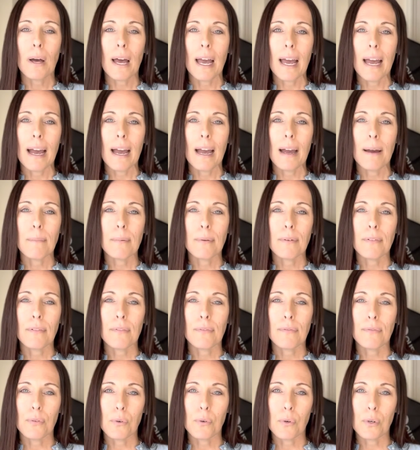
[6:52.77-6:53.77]
app
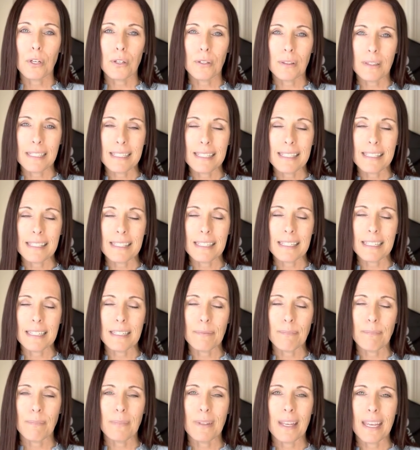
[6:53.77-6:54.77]
for your
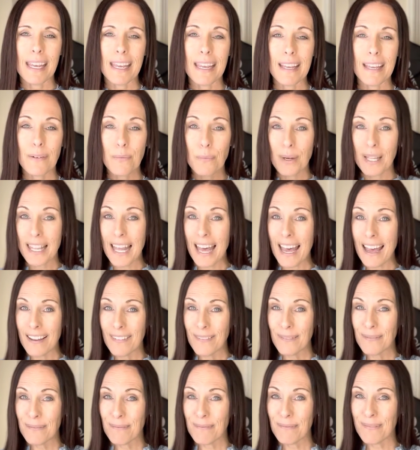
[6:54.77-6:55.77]
listing, and voila,
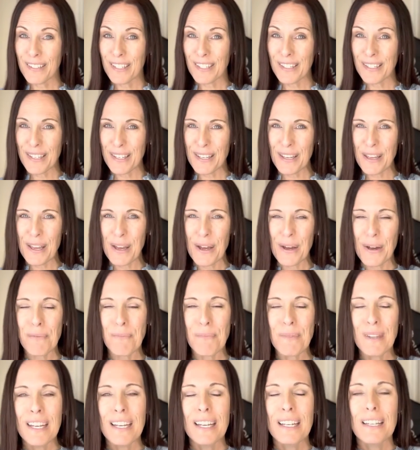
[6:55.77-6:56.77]
there you go.
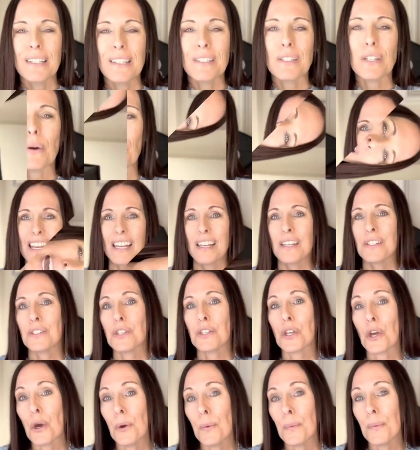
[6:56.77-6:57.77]

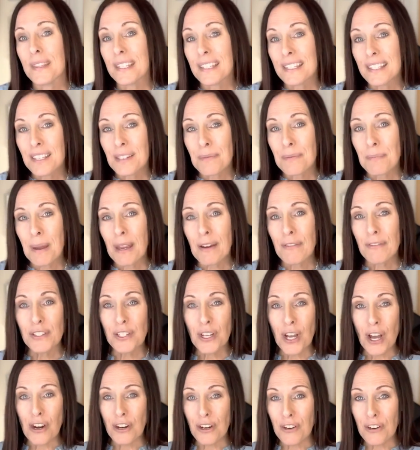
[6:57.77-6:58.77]
So this is my
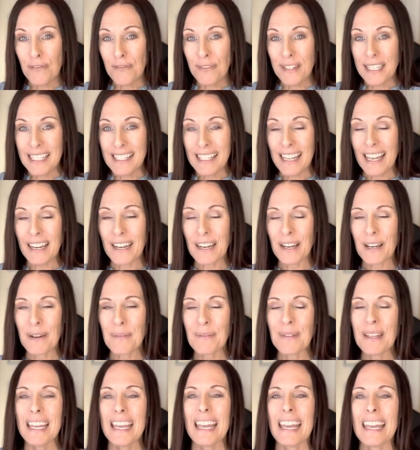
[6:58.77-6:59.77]
photography
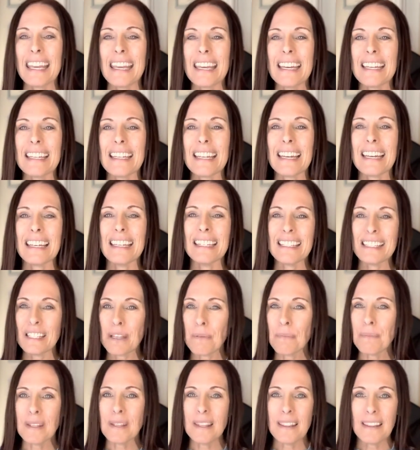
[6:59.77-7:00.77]
setup, and it's
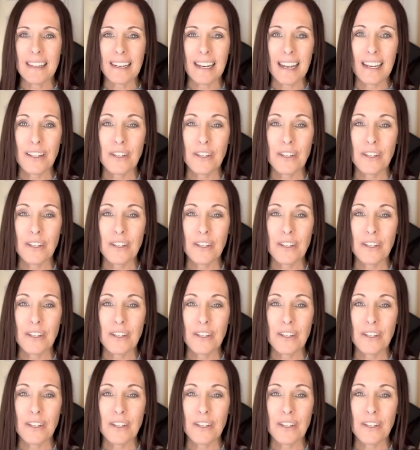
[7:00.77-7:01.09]
something that I